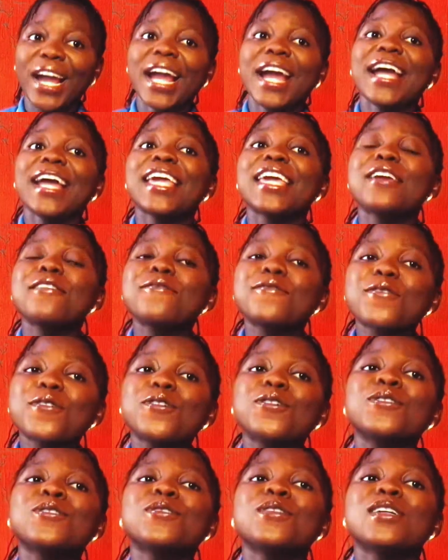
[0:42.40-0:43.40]

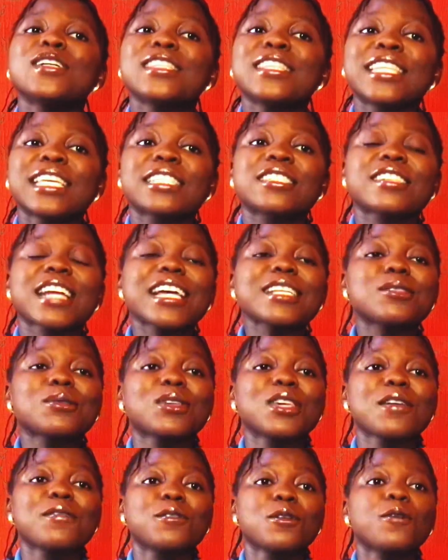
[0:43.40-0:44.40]
Even they try to
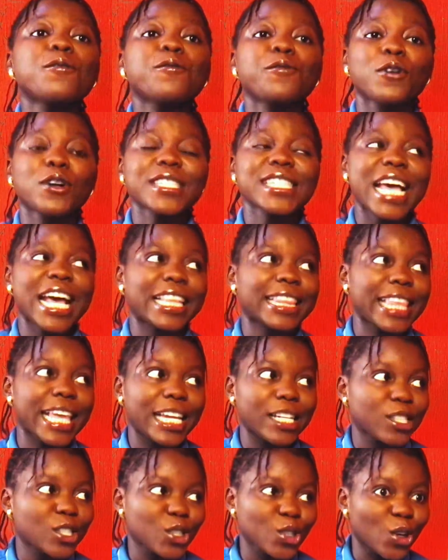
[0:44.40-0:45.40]
give you false
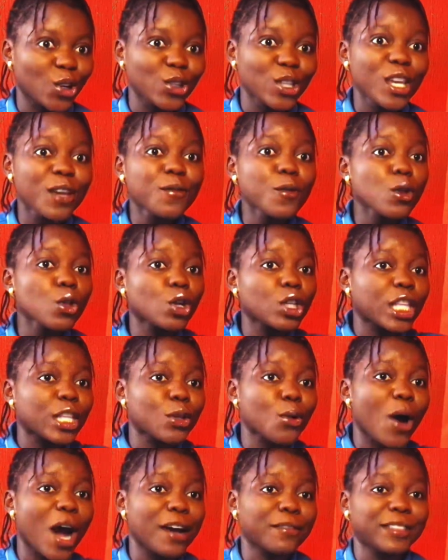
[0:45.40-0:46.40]
attention, even though they
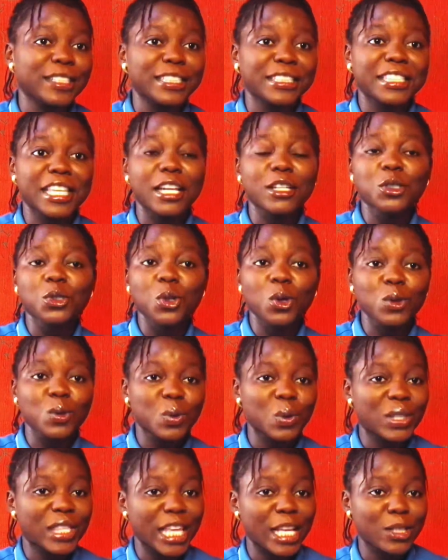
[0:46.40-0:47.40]
don't have the intention to
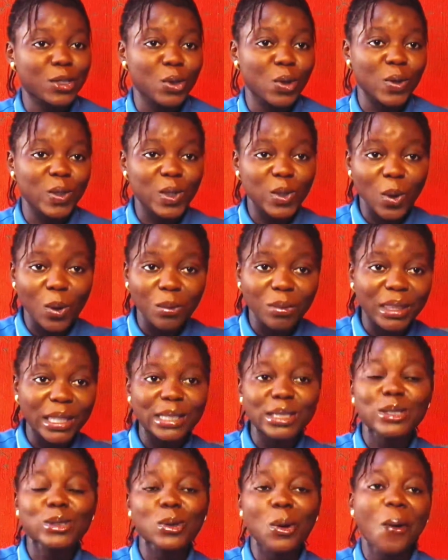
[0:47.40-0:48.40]
date you or something.
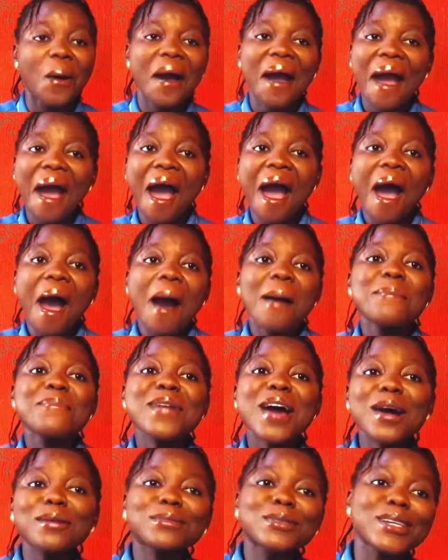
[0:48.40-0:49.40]
So now
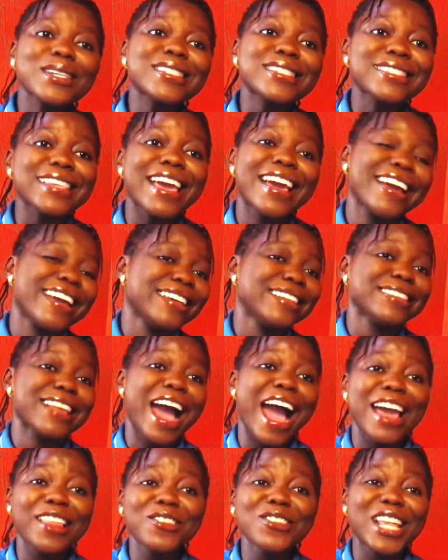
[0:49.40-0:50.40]
I'm just saying,
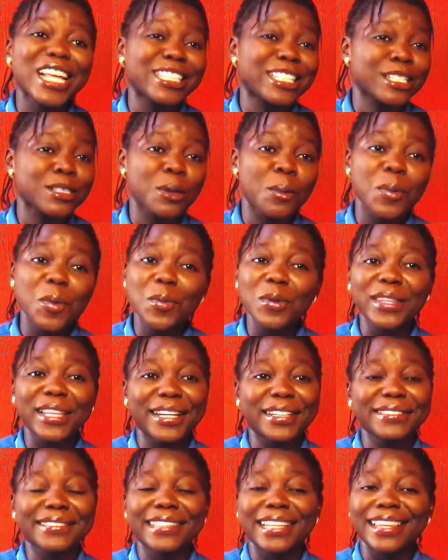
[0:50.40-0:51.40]
I know that there are some people
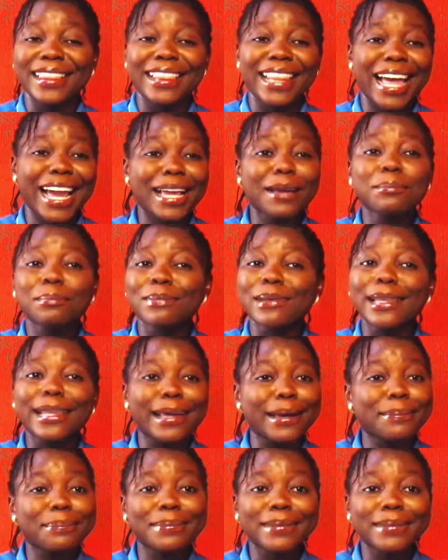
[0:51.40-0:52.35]
that they like play,